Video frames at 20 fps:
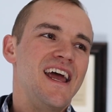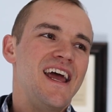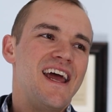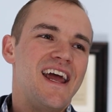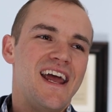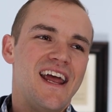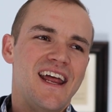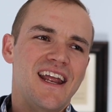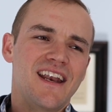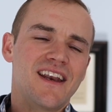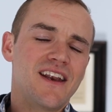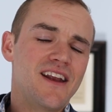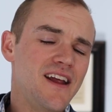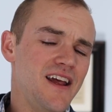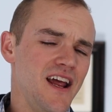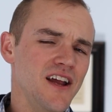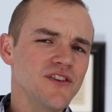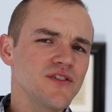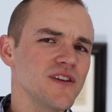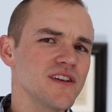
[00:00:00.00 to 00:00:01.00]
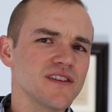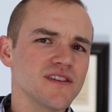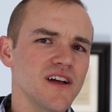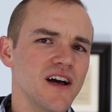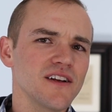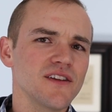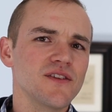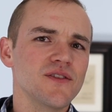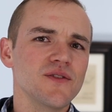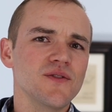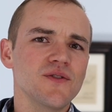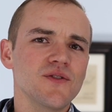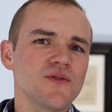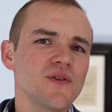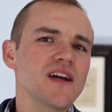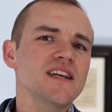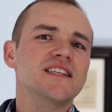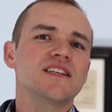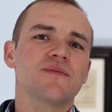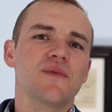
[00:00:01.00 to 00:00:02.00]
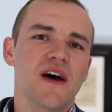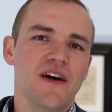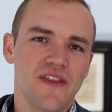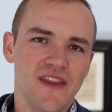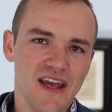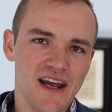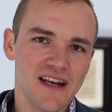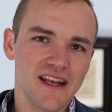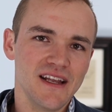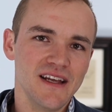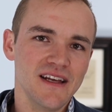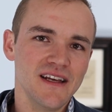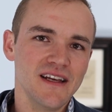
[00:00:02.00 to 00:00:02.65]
And Andrea's not too crazy about that.